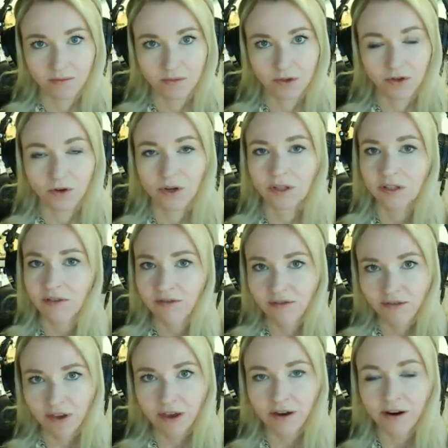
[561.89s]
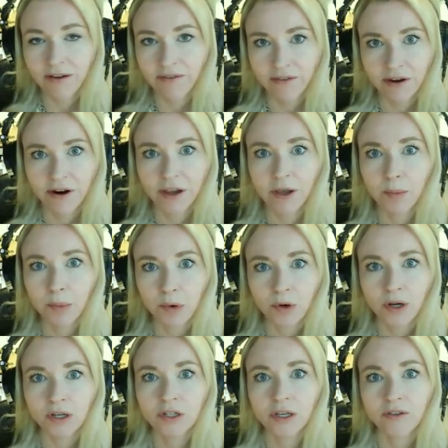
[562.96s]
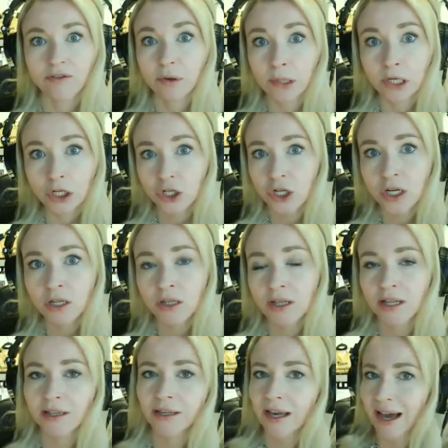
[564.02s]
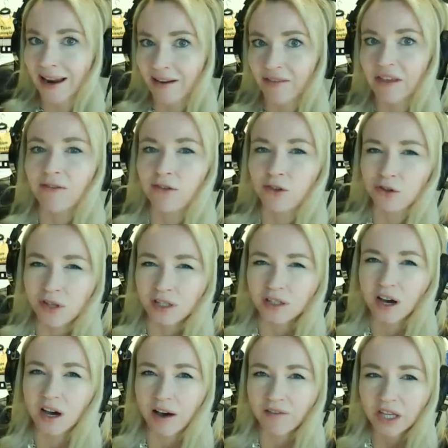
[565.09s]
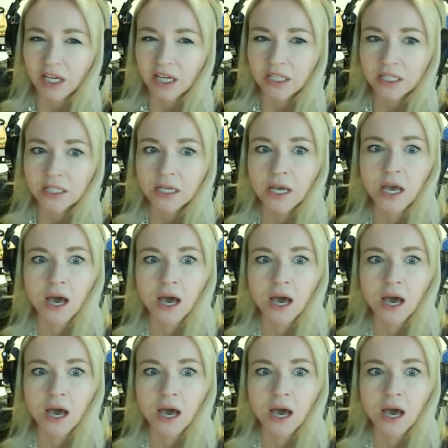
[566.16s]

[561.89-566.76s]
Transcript: So it's a very, very important information that kind of gives you that confidence.